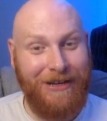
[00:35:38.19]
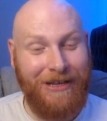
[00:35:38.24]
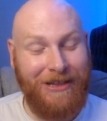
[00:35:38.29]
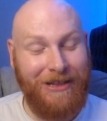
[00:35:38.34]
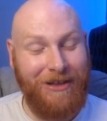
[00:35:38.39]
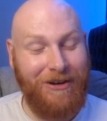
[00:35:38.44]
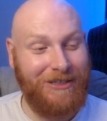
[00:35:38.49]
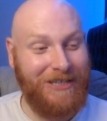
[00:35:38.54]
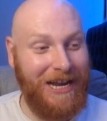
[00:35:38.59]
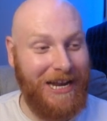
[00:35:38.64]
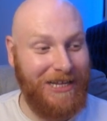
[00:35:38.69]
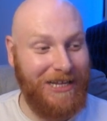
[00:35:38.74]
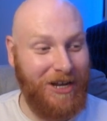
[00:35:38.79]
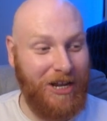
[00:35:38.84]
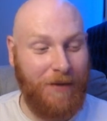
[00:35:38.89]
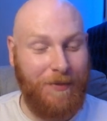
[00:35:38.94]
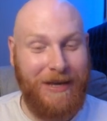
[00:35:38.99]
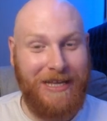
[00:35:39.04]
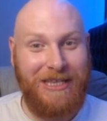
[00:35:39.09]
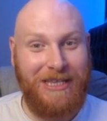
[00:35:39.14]
it looks like there's only
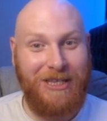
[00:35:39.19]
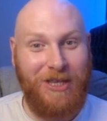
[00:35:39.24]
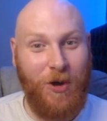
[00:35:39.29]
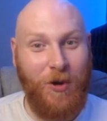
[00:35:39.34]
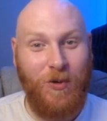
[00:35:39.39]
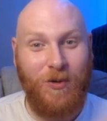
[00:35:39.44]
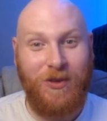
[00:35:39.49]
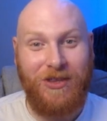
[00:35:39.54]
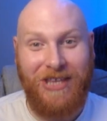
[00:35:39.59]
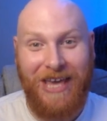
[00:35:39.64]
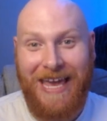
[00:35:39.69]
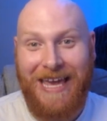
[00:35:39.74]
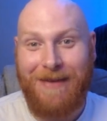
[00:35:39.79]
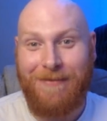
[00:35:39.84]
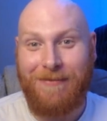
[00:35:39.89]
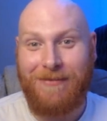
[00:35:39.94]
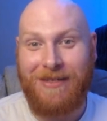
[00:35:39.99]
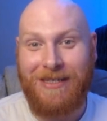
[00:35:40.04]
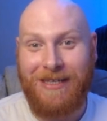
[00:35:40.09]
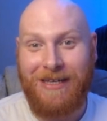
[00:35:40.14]
going to be 2
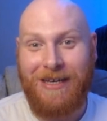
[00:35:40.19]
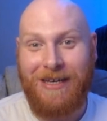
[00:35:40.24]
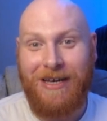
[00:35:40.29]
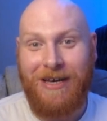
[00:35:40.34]
teams